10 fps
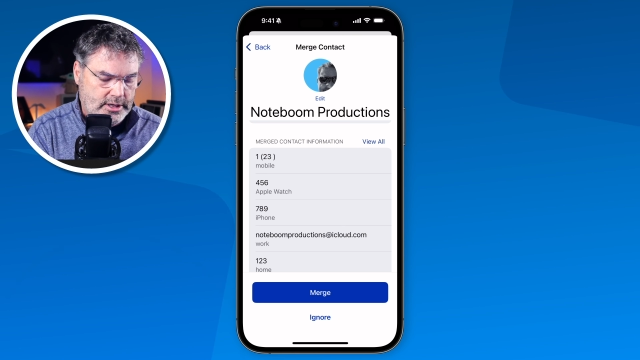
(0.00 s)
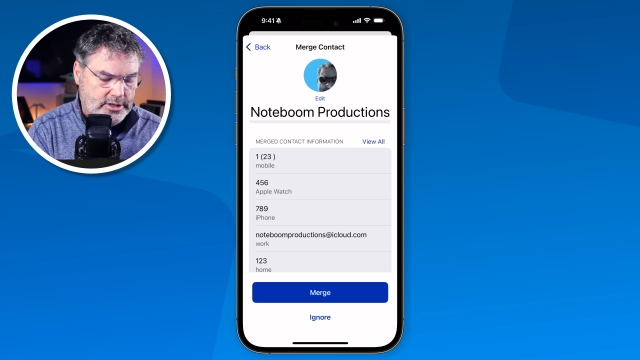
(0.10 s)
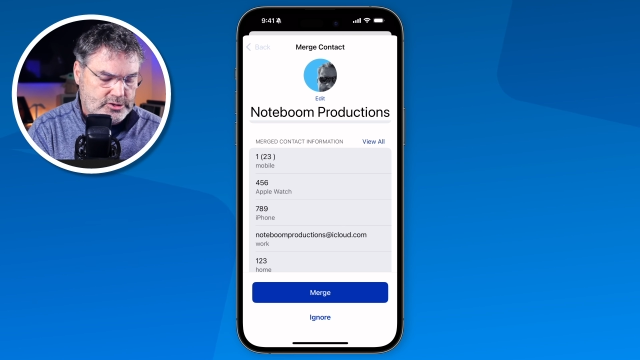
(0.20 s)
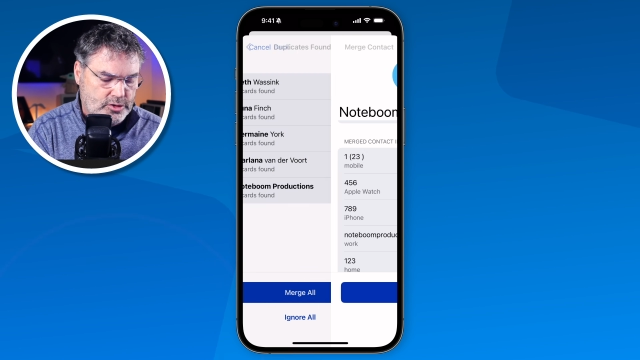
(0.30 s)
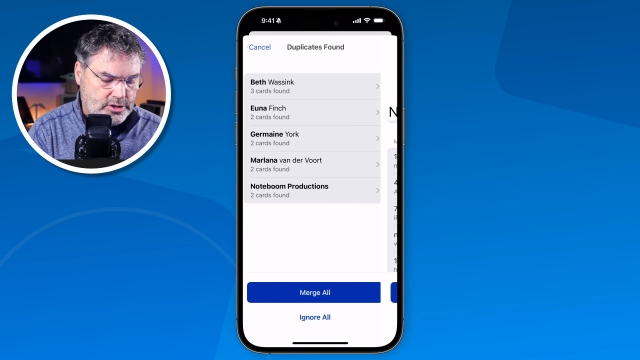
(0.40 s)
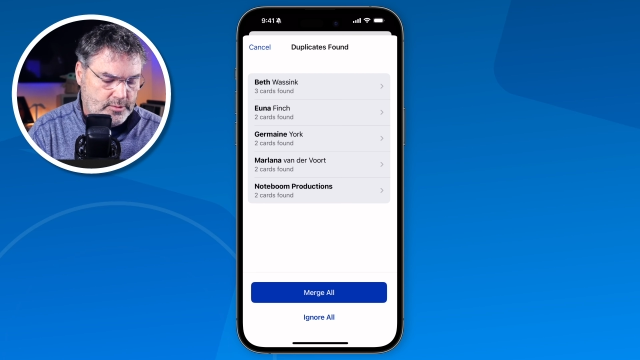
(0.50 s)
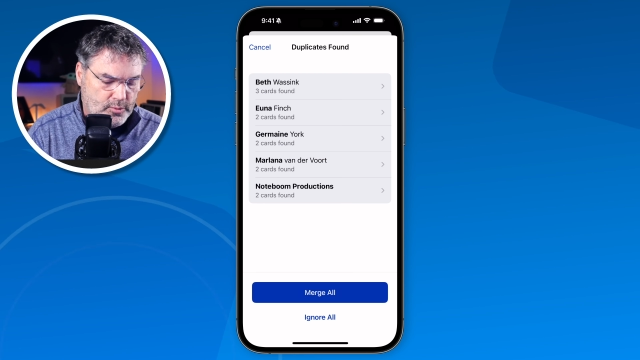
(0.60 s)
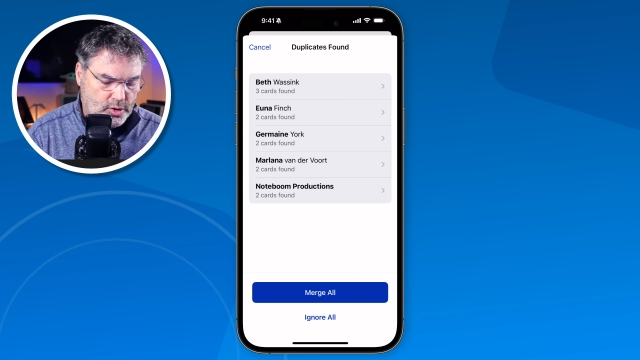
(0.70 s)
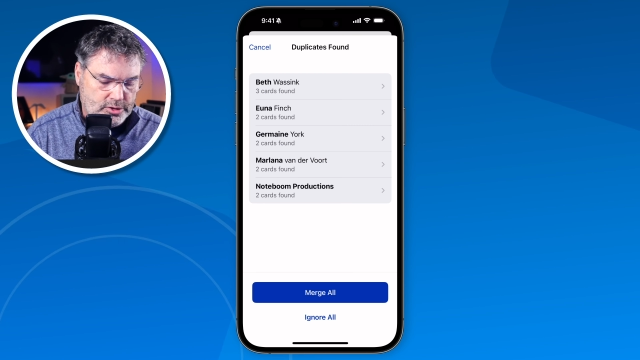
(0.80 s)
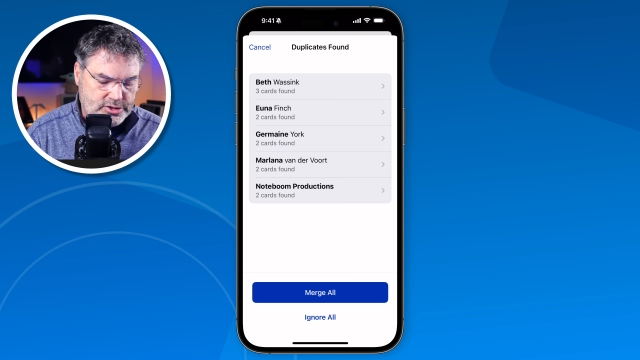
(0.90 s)
So you can
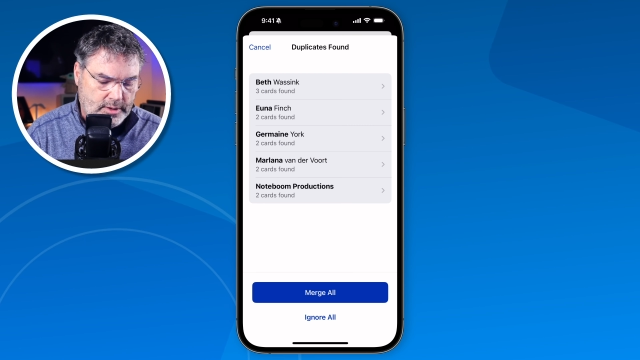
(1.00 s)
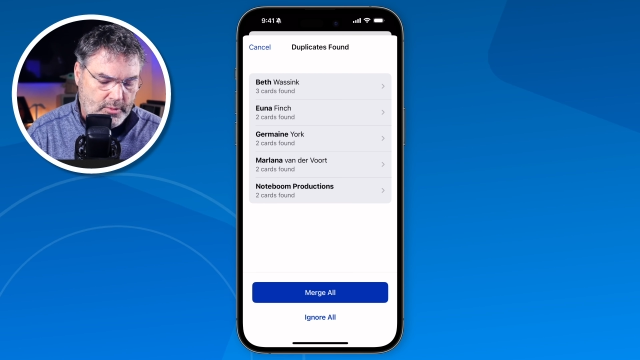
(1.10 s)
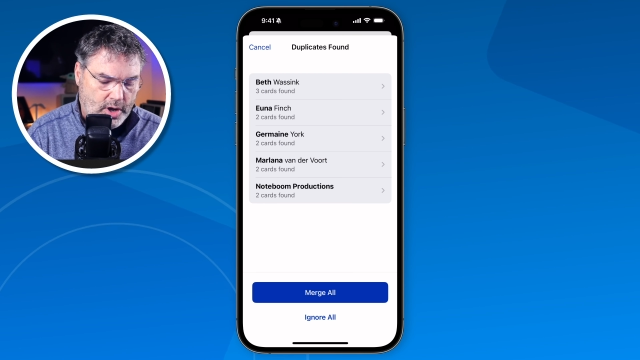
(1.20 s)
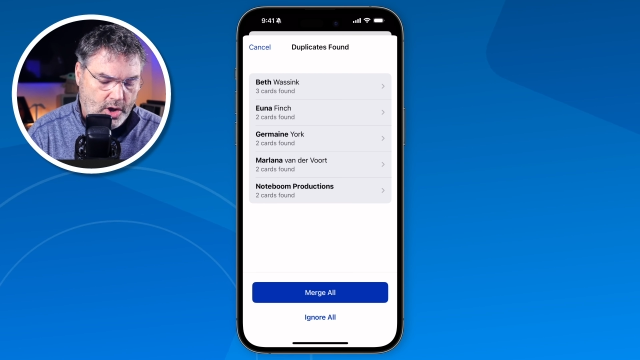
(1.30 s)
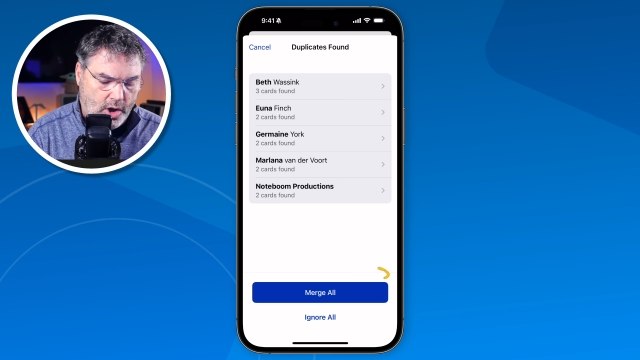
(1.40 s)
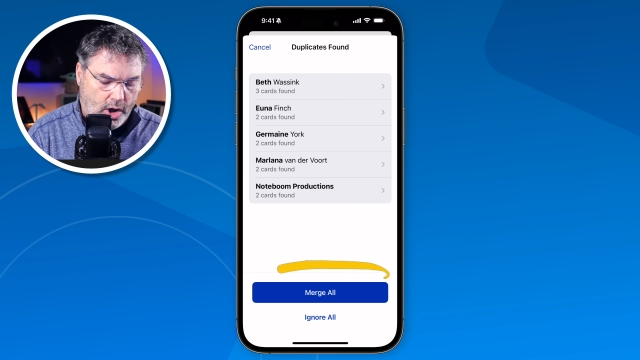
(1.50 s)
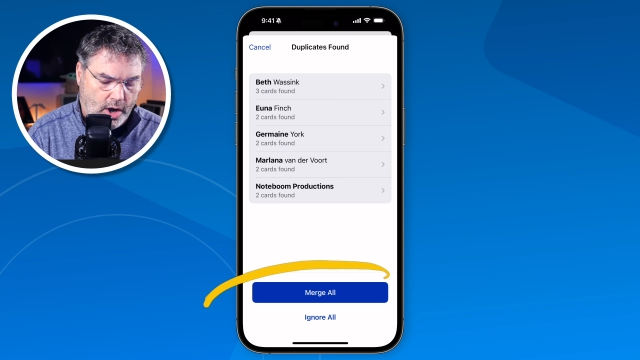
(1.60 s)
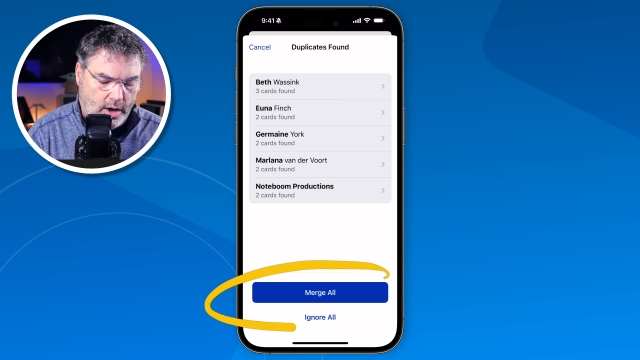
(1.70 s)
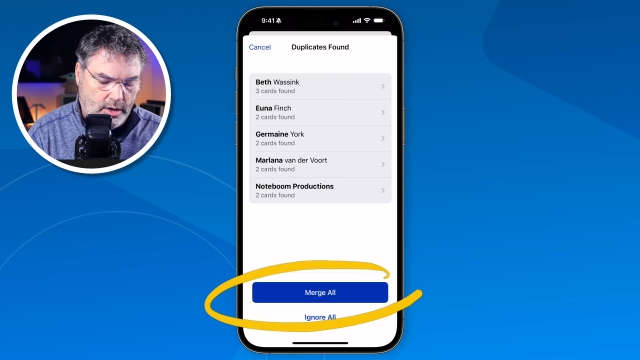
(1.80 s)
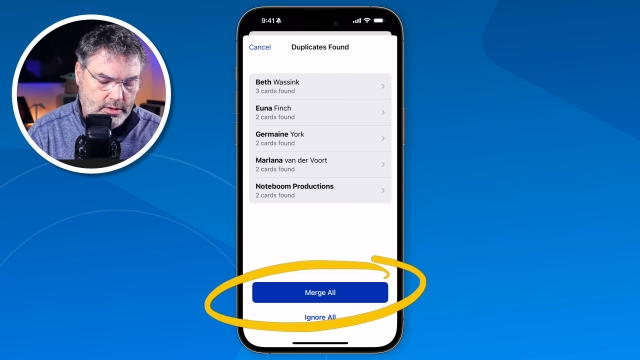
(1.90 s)
merge them
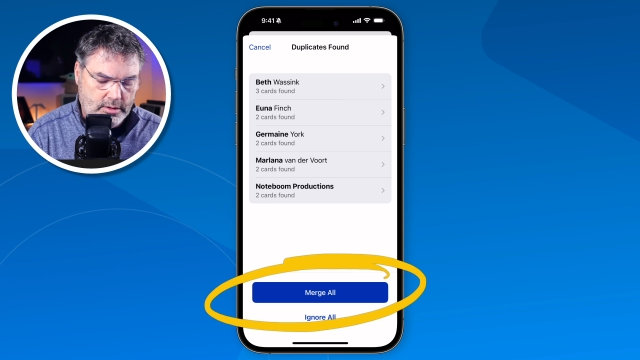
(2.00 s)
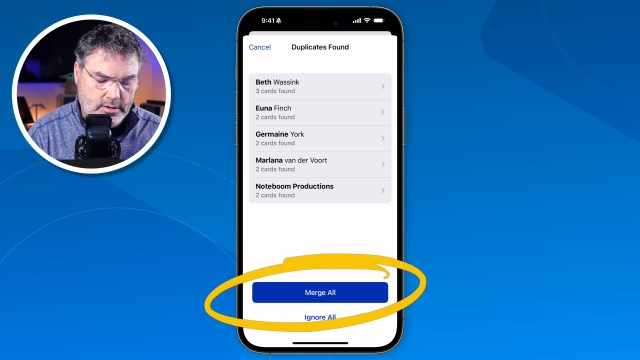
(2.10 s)
all,